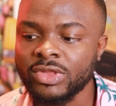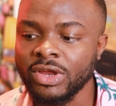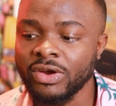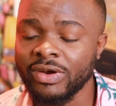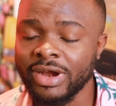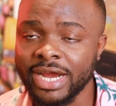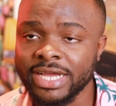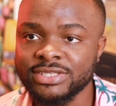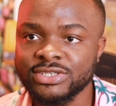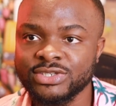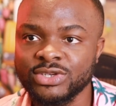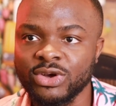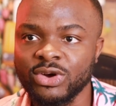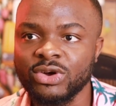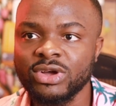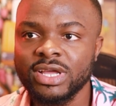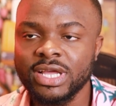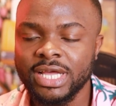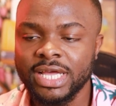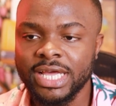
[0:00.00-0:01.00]
right?
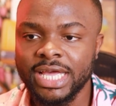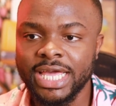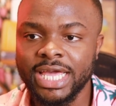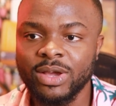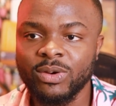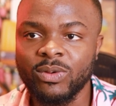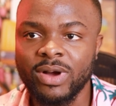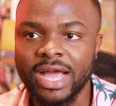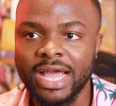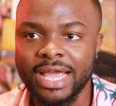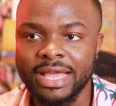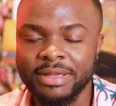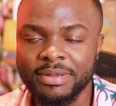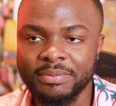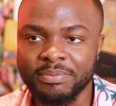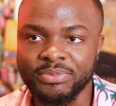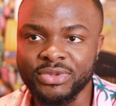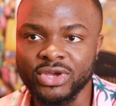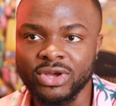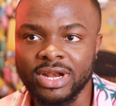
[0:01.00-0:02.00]
So AY,
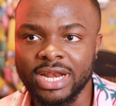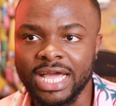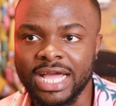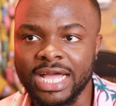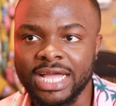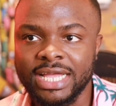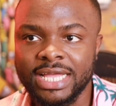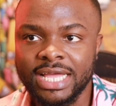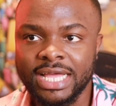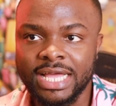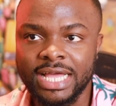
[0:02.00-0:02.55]
Biola,